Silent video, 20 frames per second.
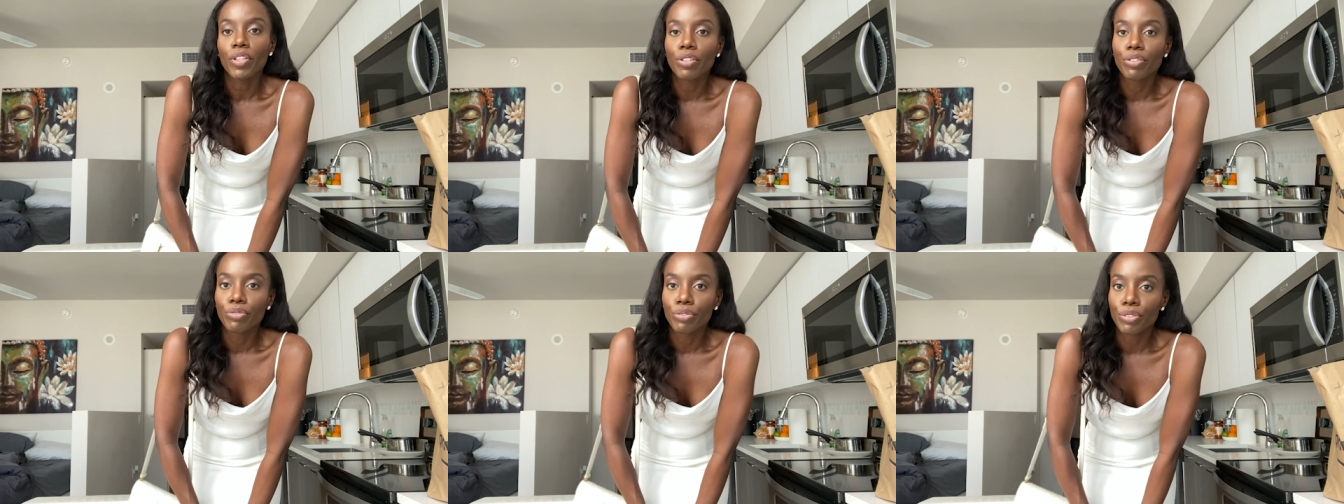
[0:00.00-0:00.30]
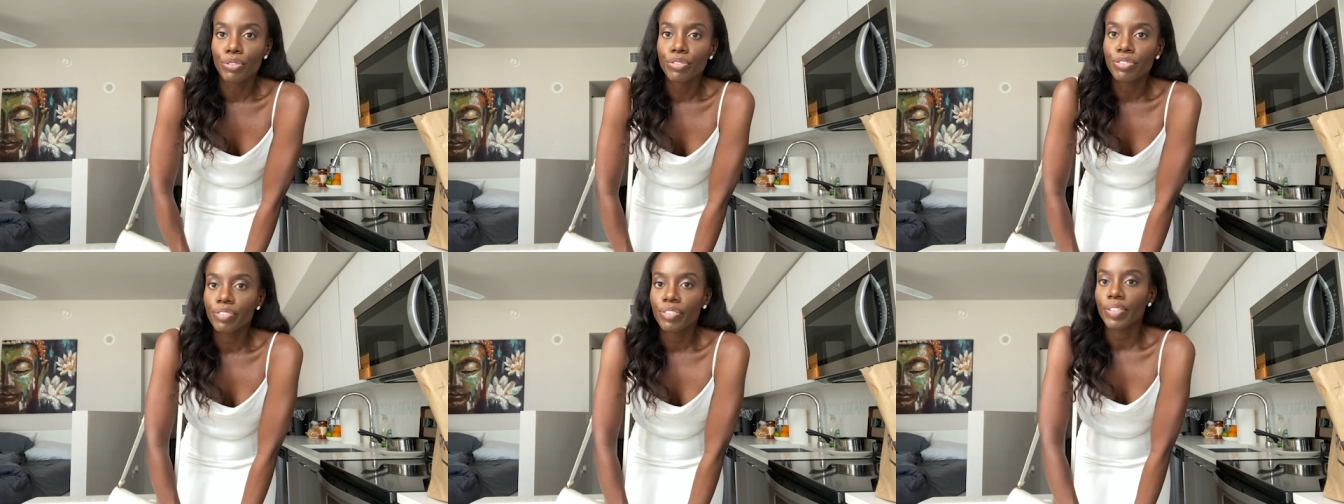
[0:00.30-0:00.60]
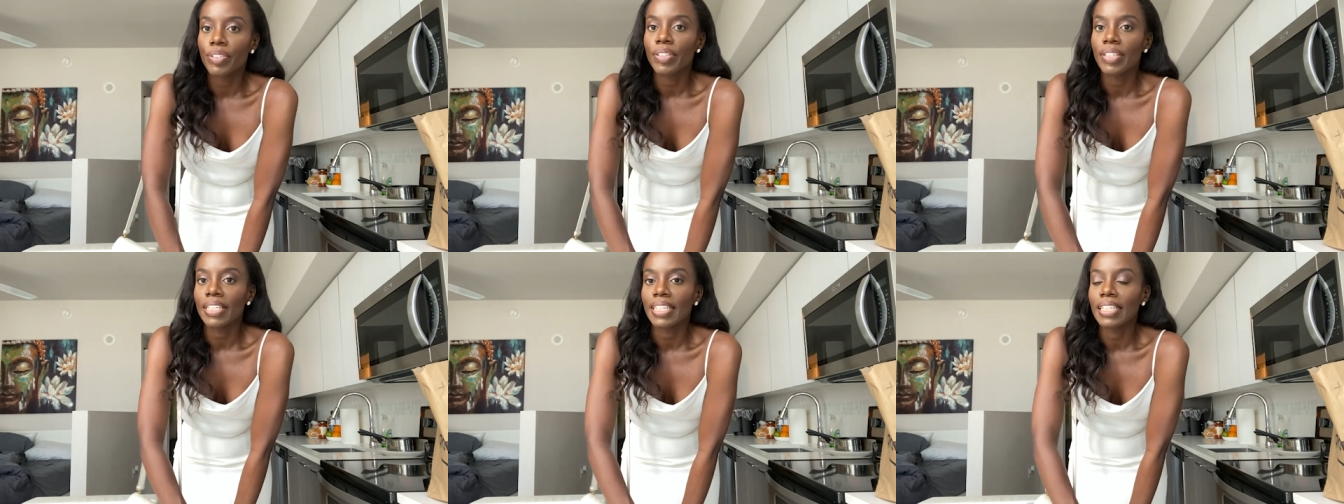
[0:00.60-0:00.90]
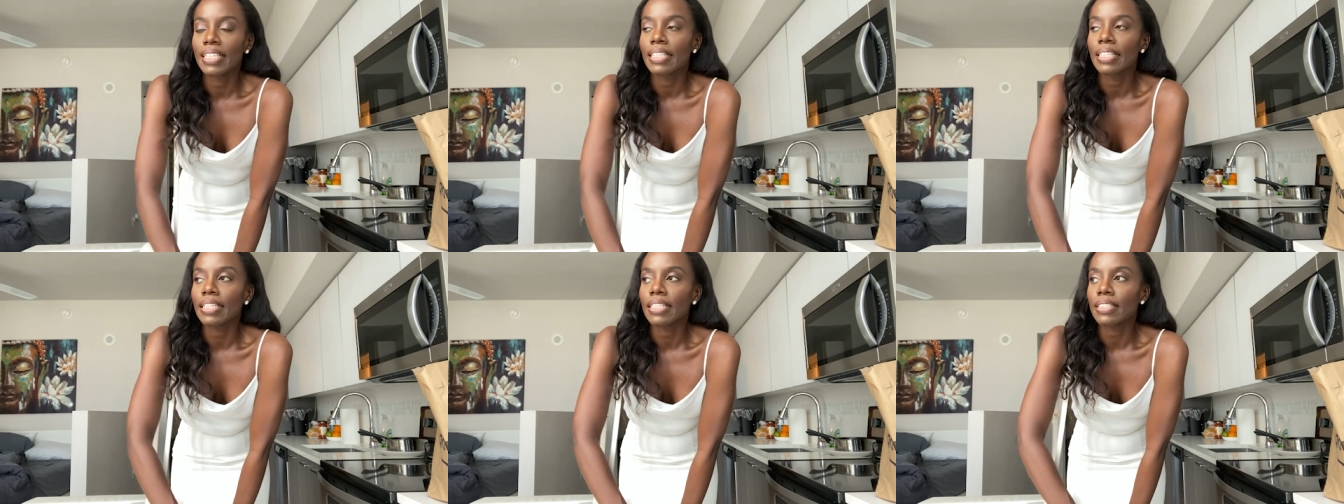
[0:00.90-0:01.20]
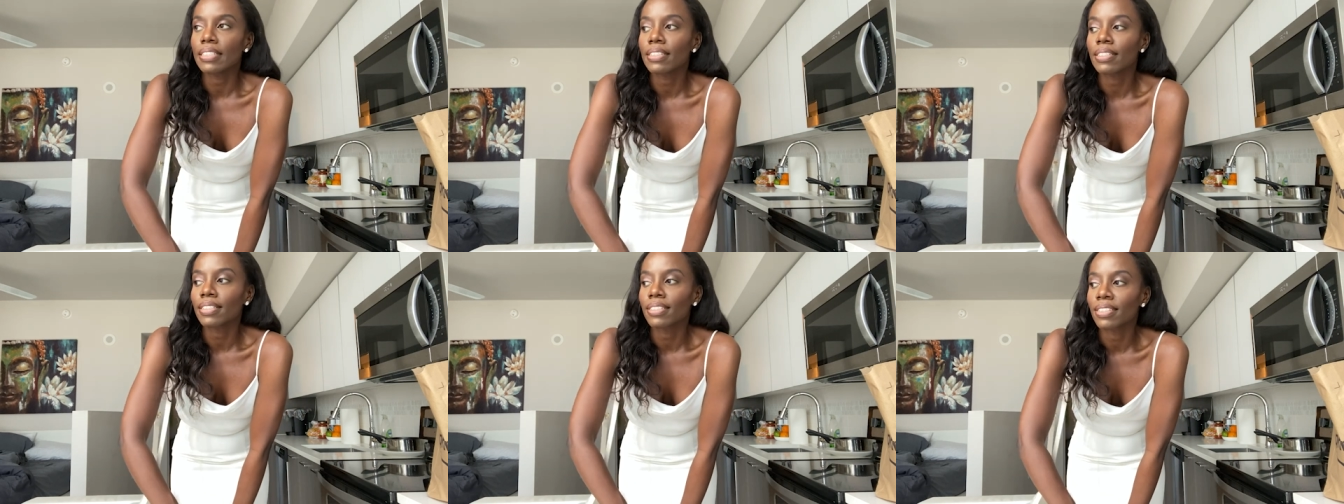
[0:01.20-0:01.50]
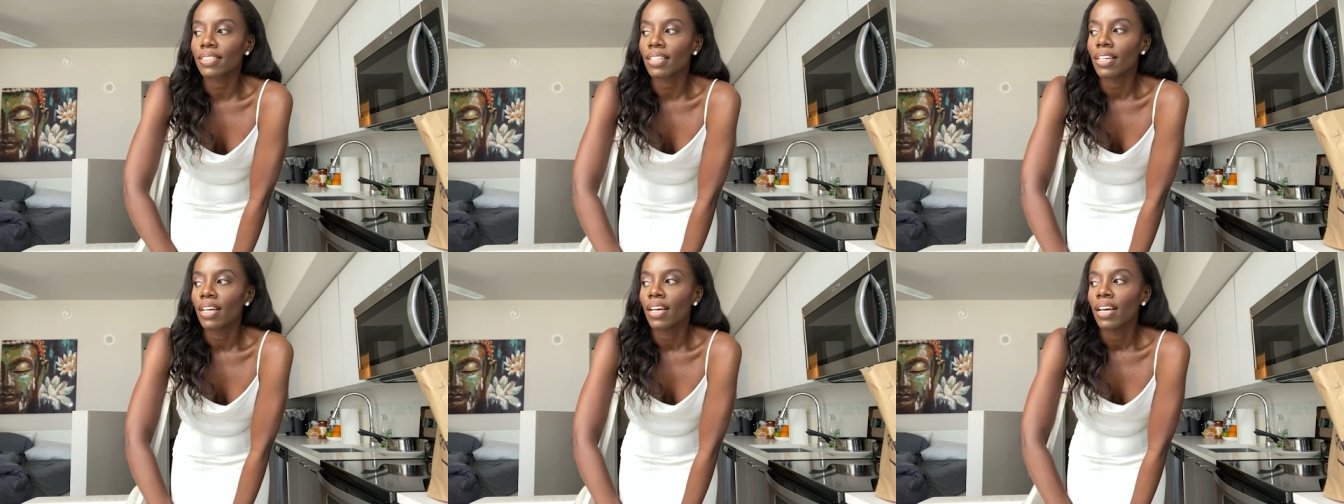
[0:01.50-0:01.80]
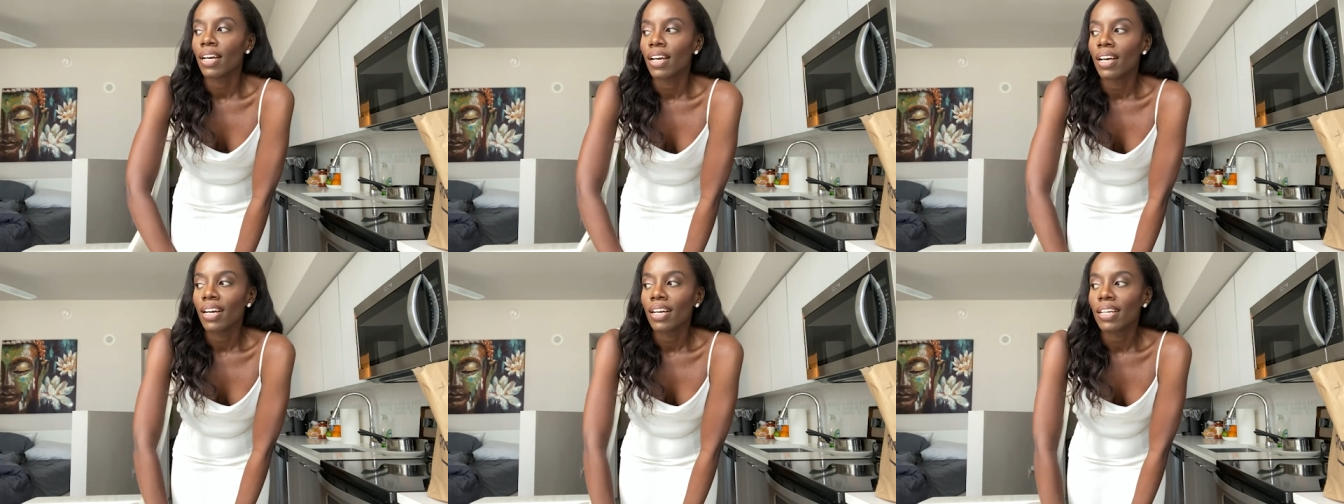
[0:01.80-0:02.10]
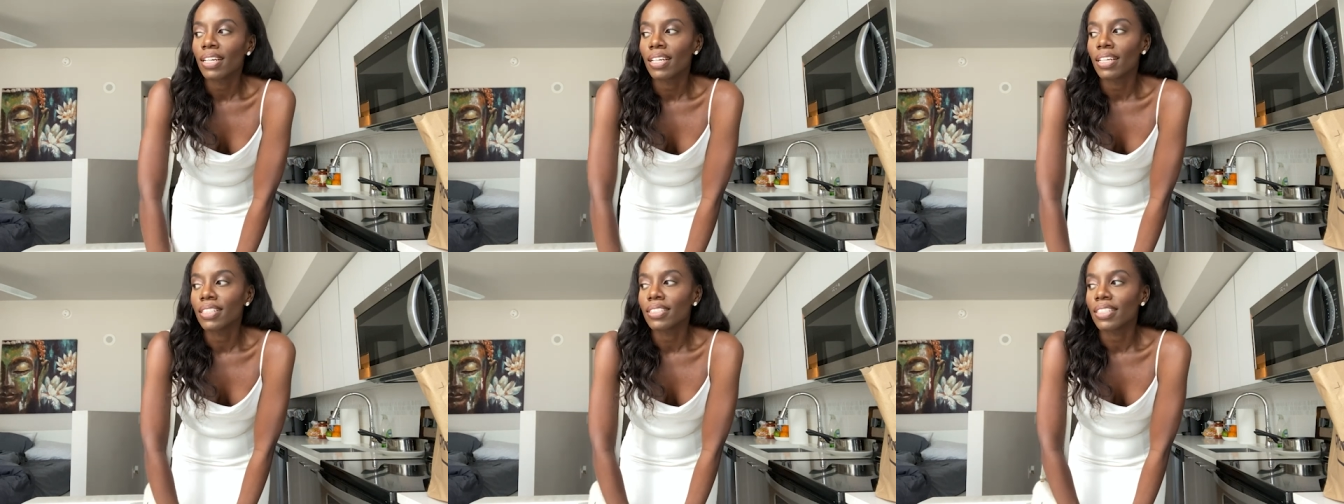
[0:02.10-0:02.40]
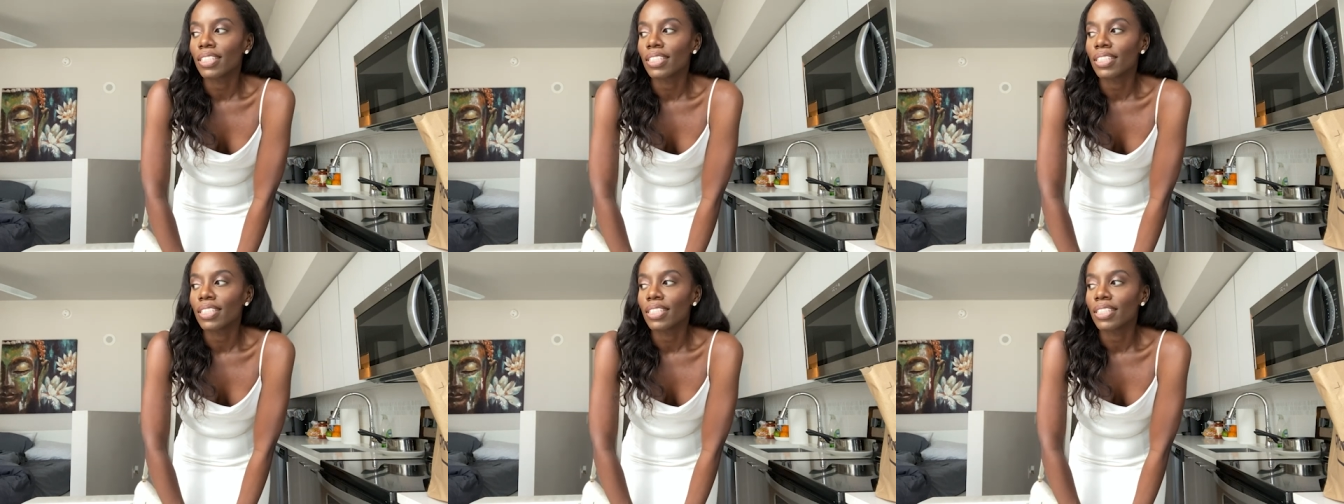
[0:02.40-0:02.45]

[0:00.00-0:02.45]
the roof in this, because